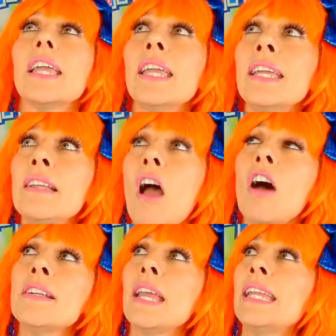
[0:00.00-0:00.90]

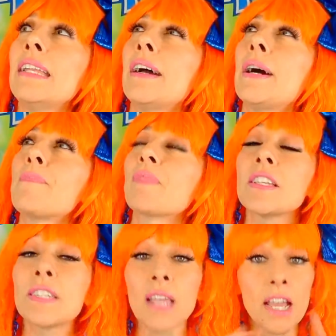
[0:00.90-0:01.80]

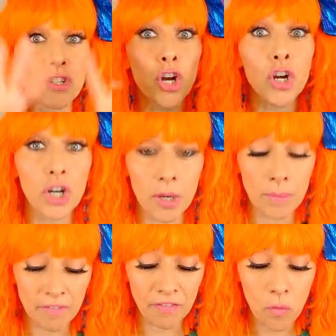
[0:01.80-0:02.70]
a
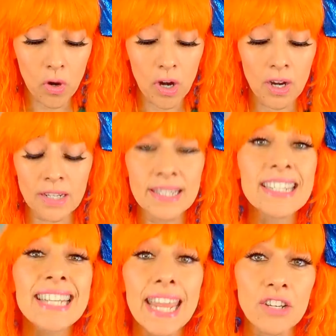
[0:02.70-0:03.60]
term for
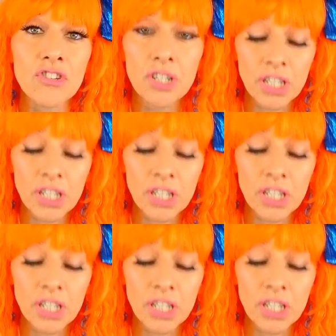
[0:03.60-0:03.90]
stage,